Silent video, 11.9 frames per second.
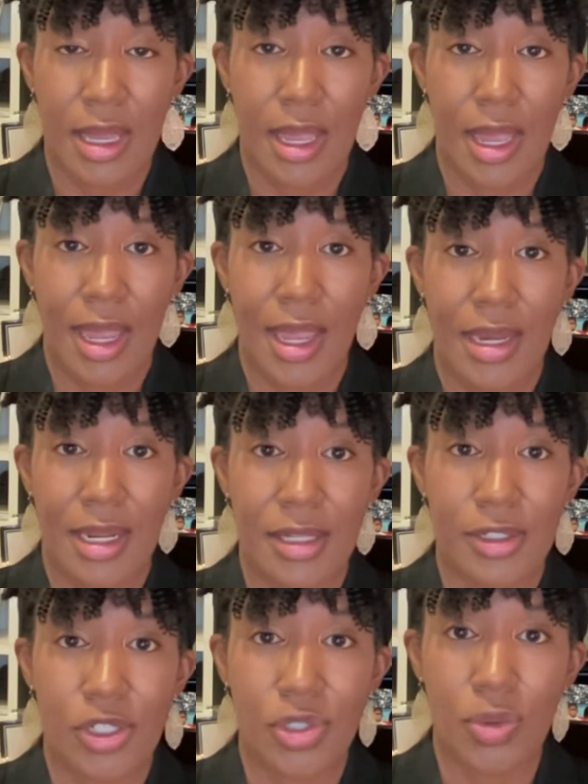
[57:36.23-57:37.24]
and
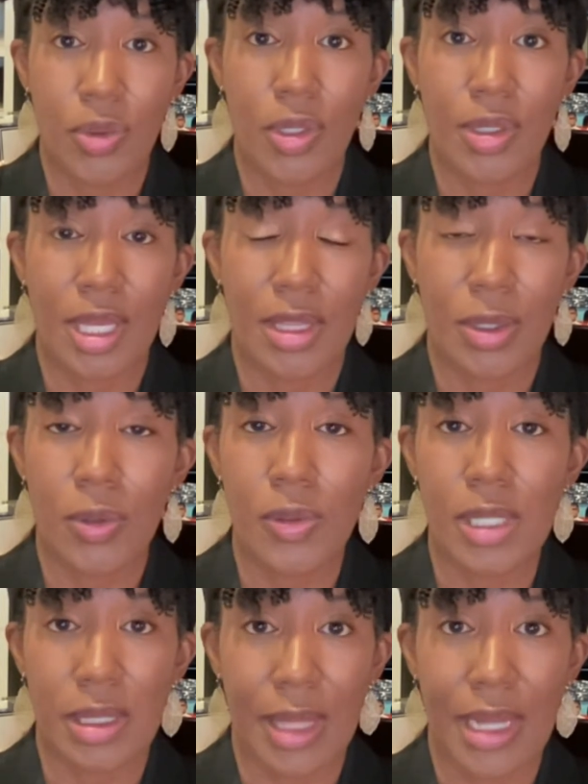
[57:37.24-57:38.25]
ensure that those
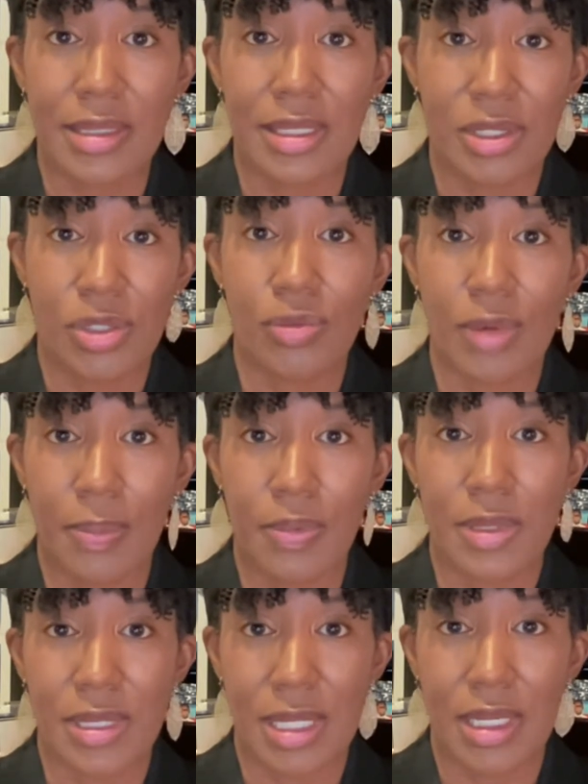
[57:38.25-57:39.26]
elected to
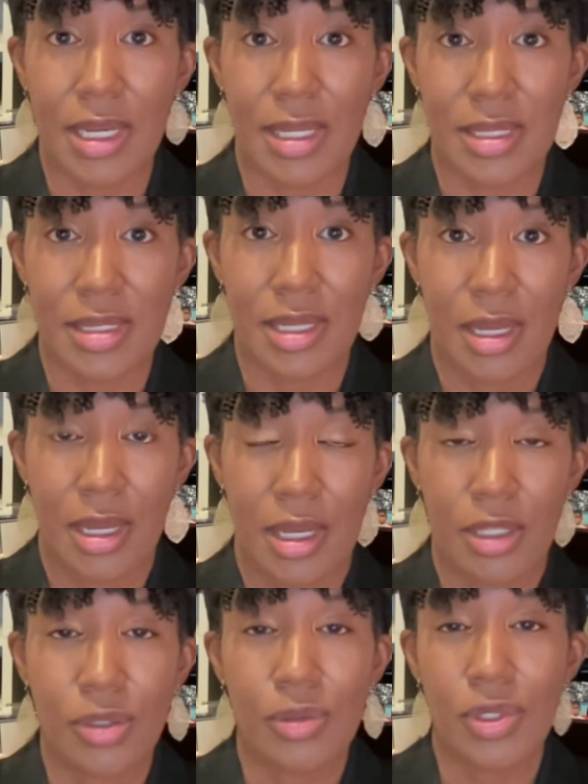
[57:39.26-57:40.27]
represent us
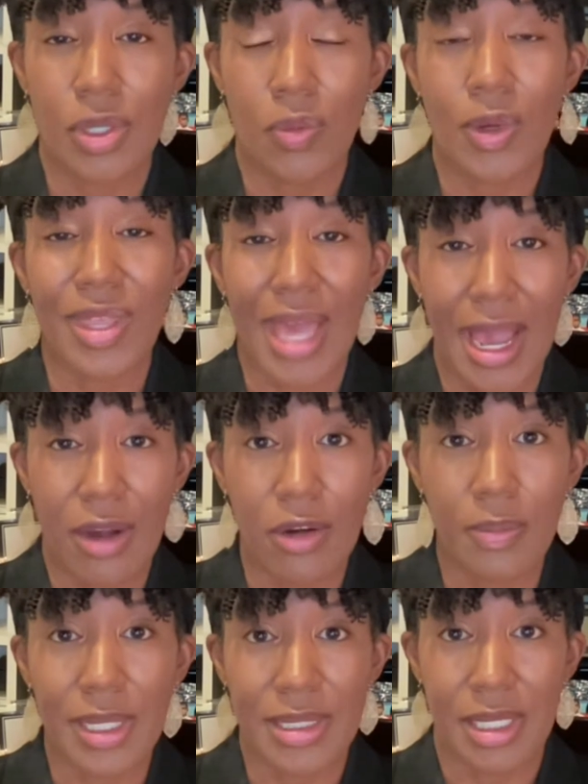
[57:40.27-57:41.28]
do so with our
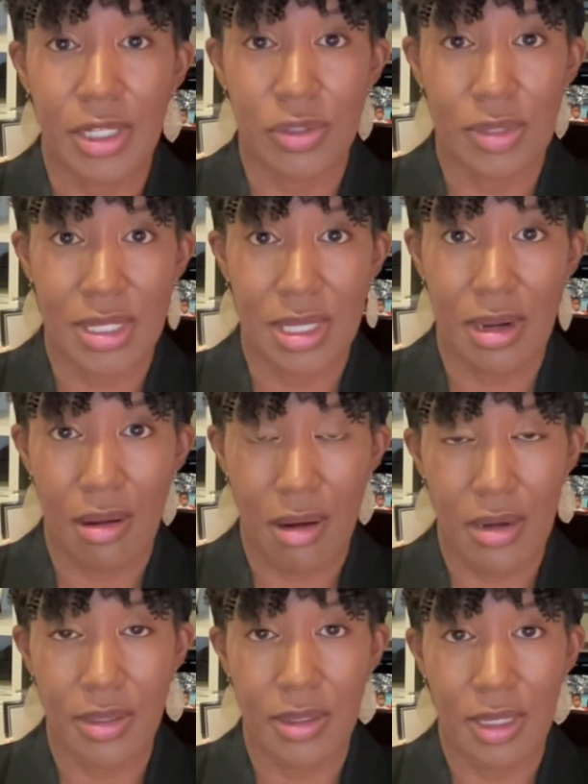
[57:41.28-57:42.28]
best interests at
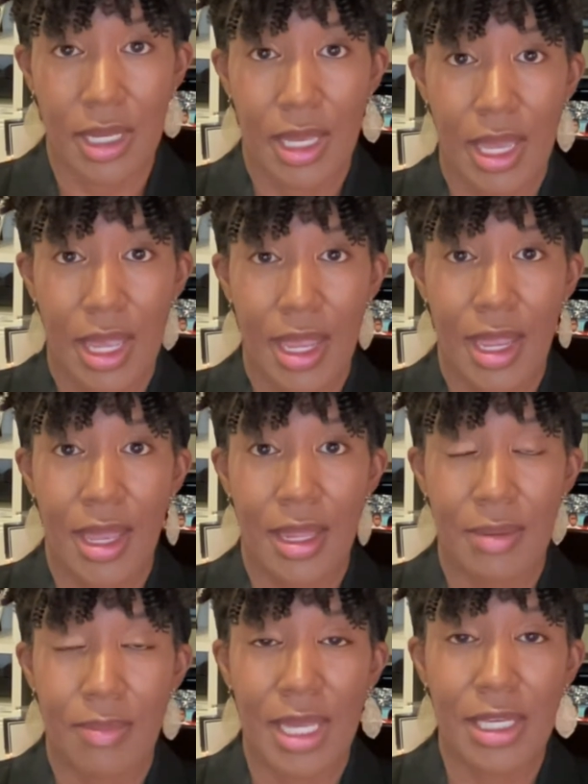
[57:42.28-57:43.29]
heart,
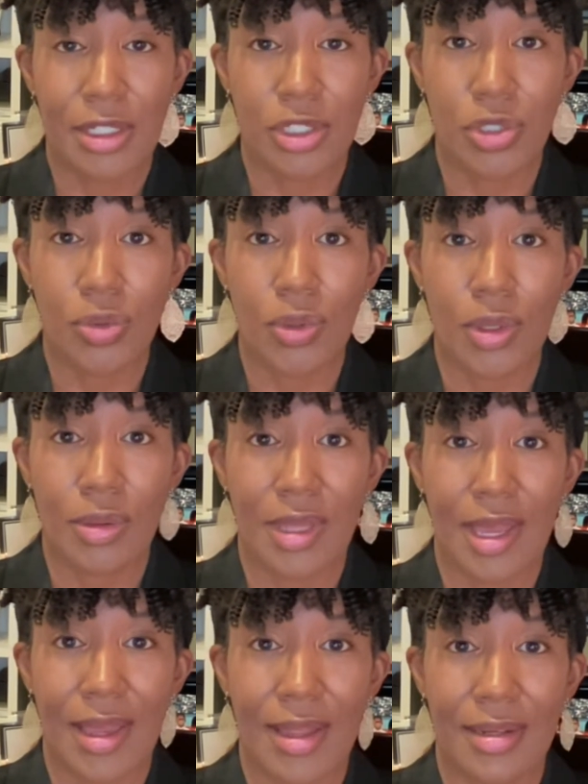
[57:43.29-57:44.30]
and making sure
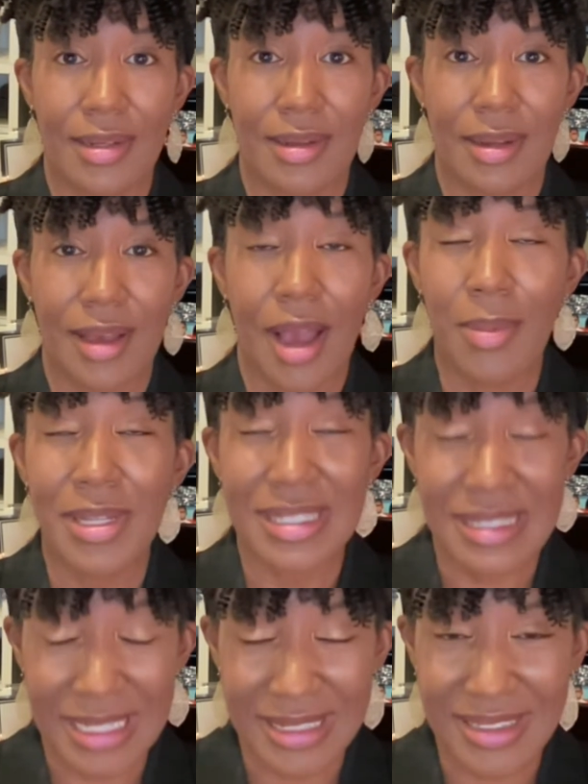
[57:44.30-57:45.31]
that common
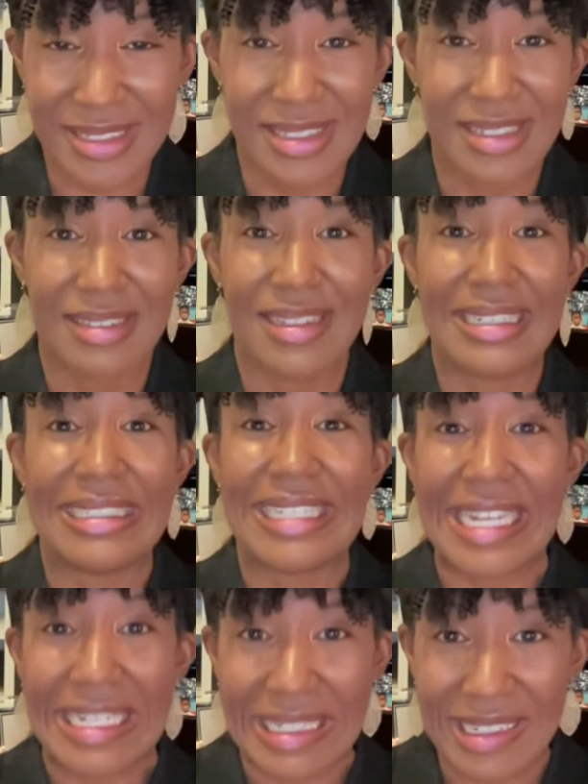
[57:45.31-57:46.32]
sense, that
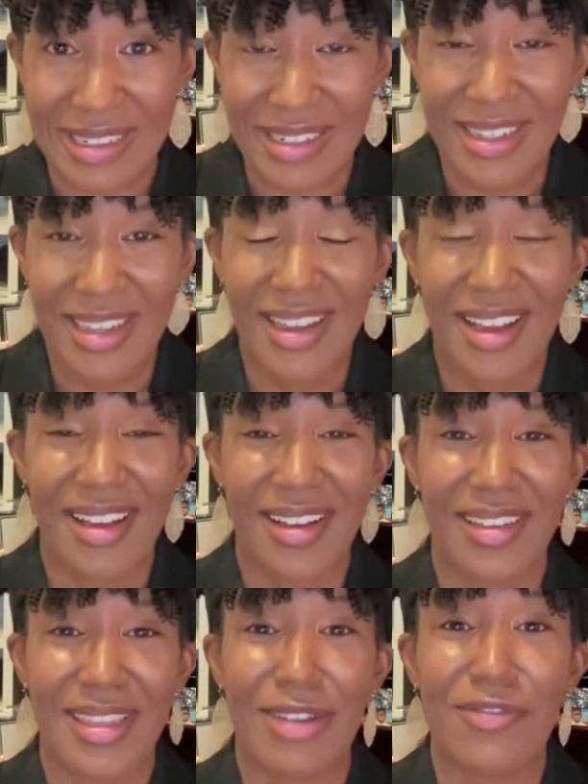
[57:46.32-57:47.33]
data,
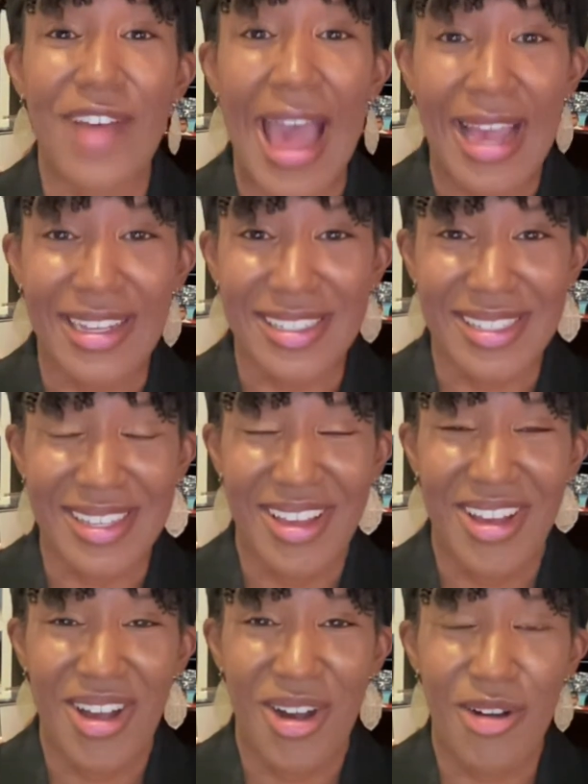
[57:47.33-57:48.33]
that facts
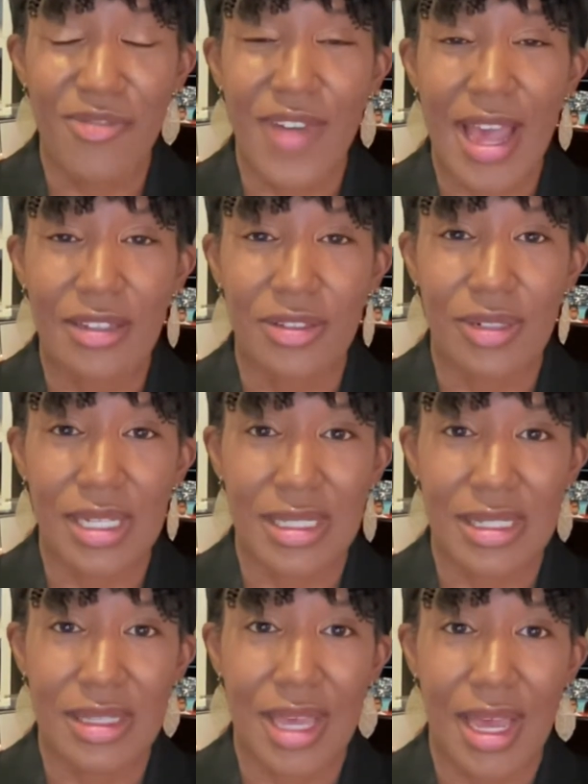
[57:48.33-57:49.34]
are factored
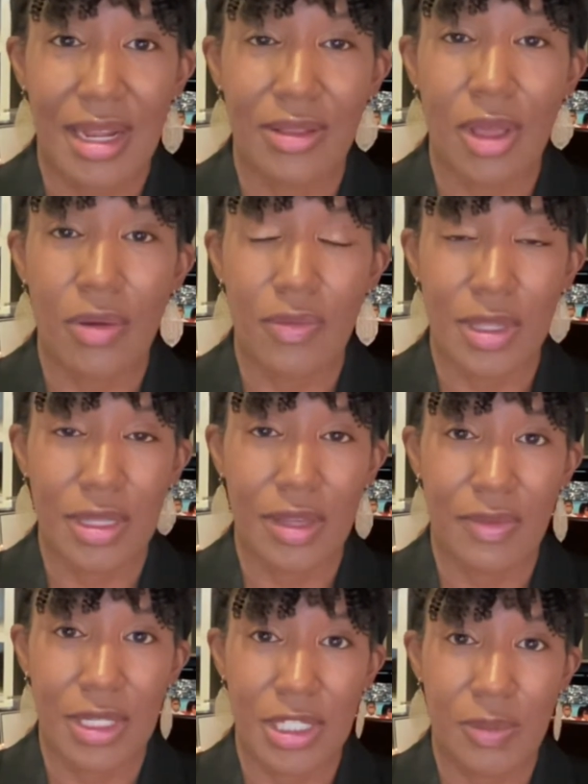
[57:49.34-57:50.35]
into that, along with
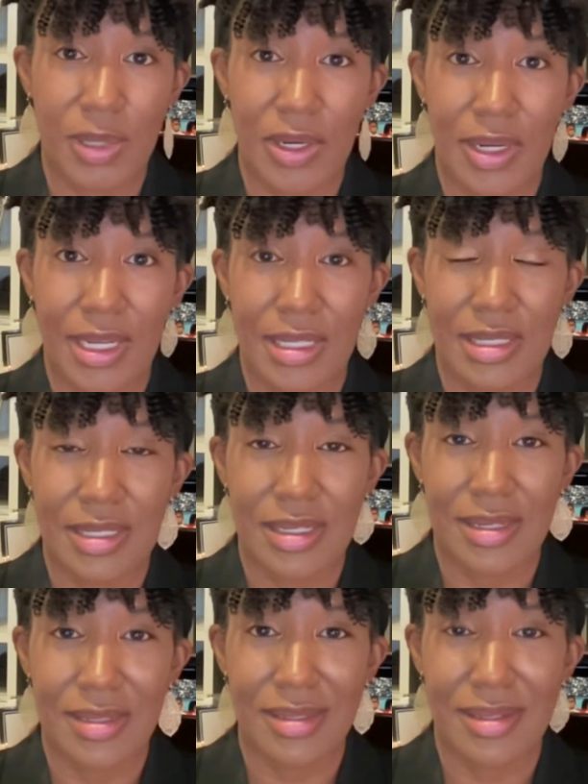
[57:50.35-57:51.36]
lived
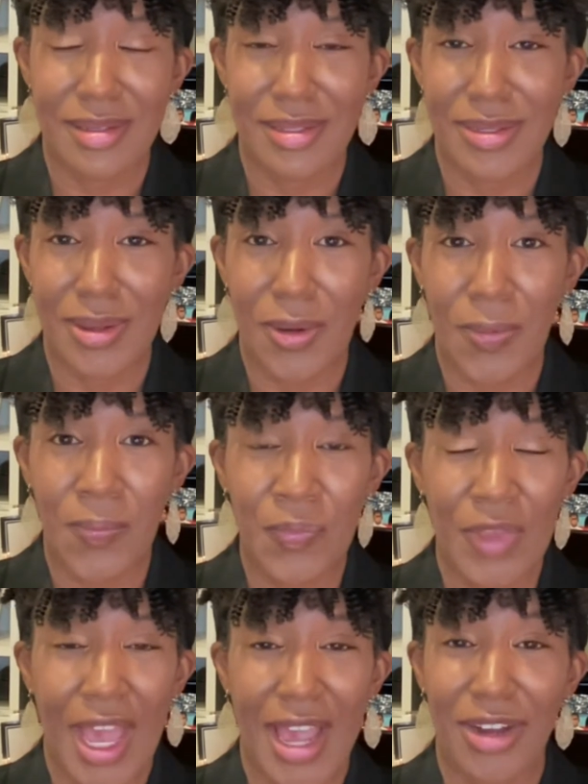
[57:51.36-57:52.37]
experiences. And so
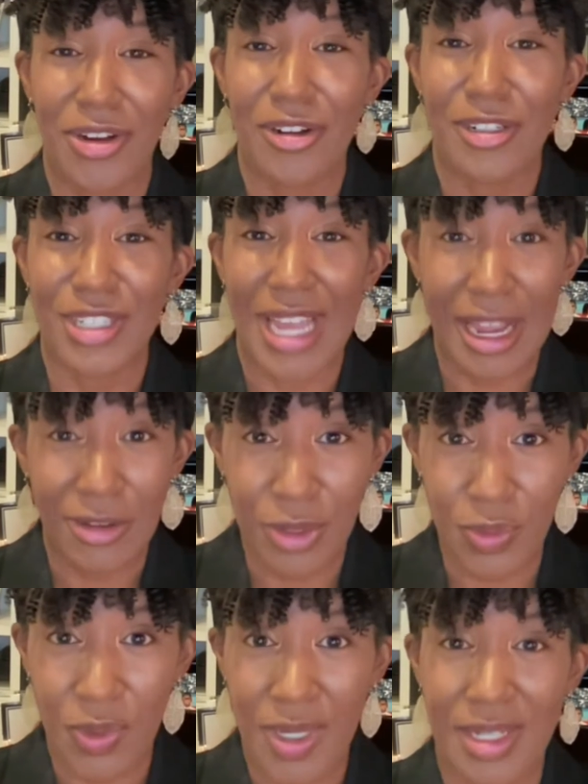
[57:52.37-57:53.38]
I encourage
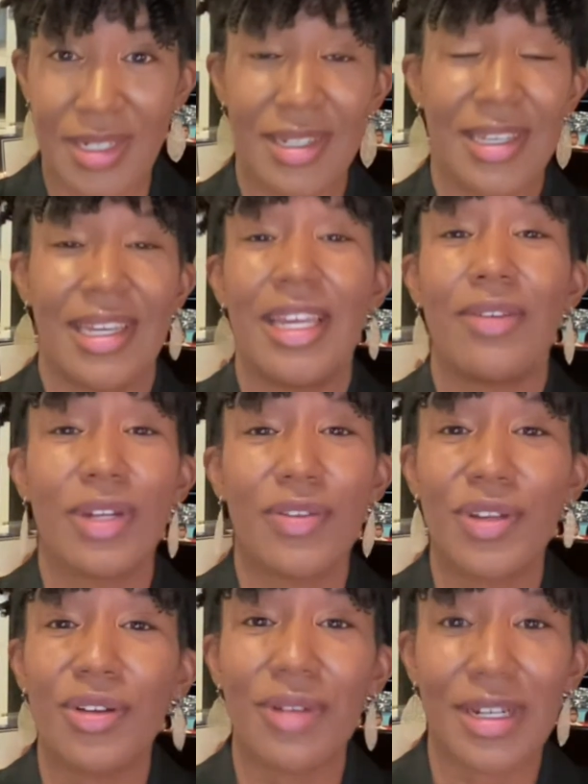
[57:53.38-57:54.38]
everyone, even
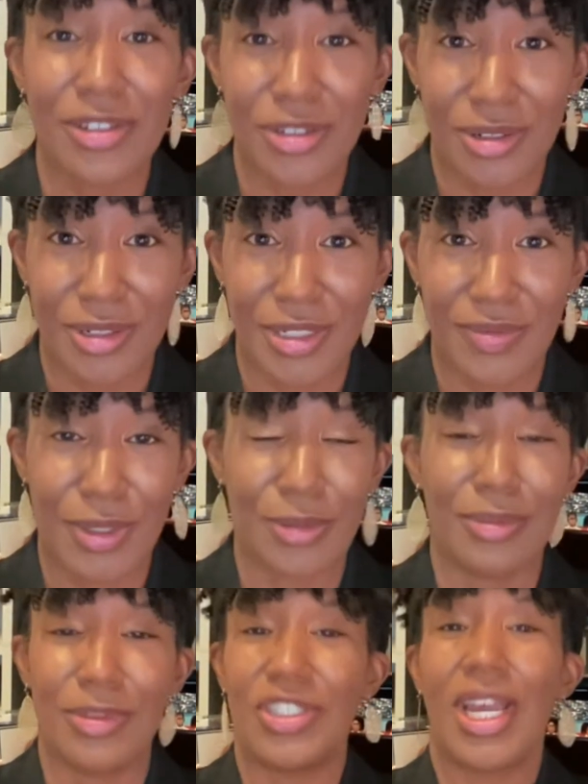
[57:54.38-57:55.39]
if you're registered to vote,
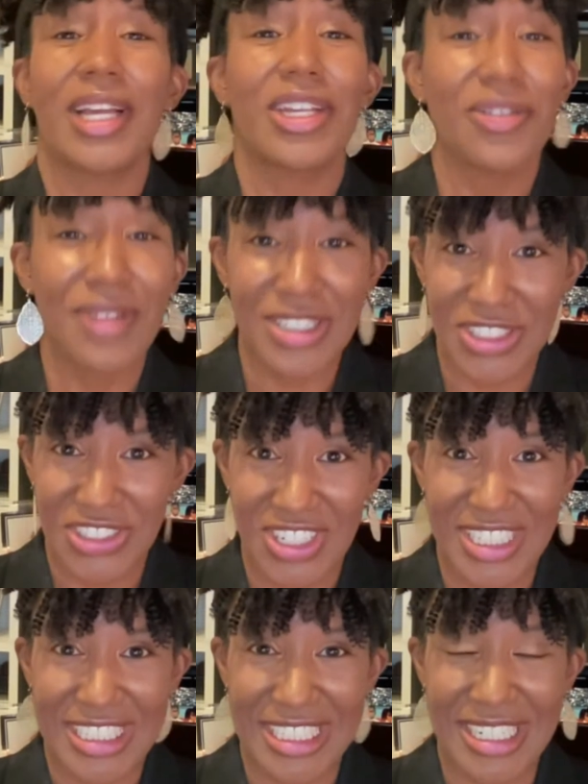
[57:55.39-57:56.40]
check your
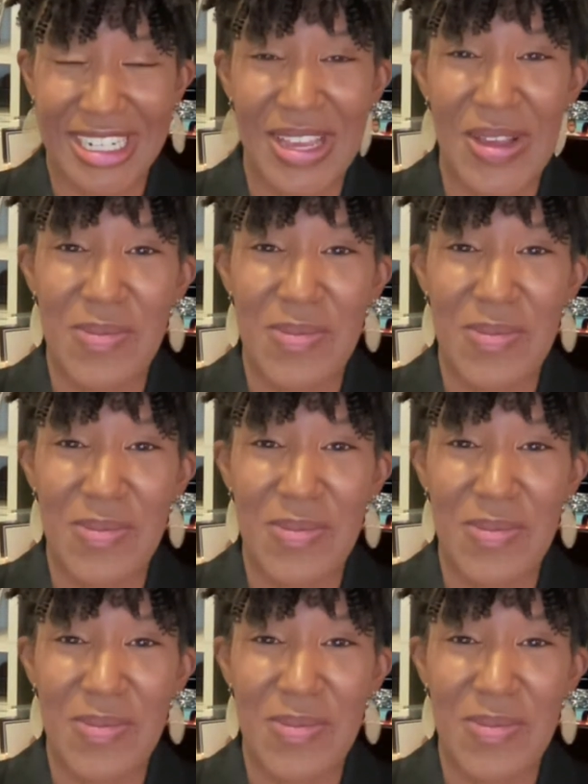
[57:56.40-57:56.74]
registration.